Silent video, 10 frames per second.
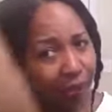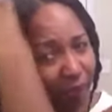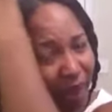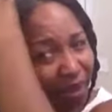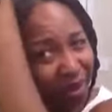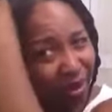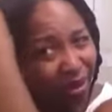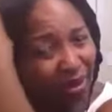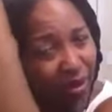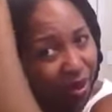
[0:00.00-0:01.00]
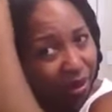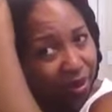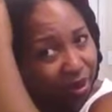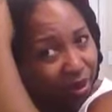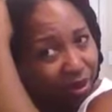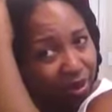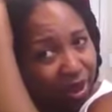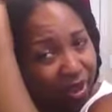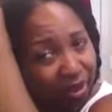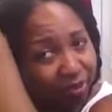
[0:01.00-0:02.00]
because of it
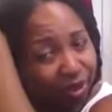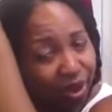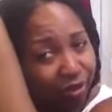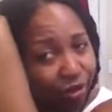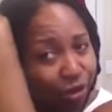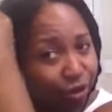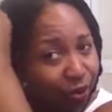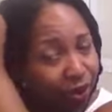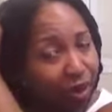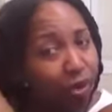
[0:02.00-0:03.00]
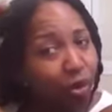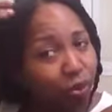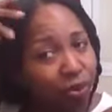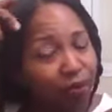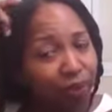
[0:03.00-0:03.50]
has some texture to it, it holds it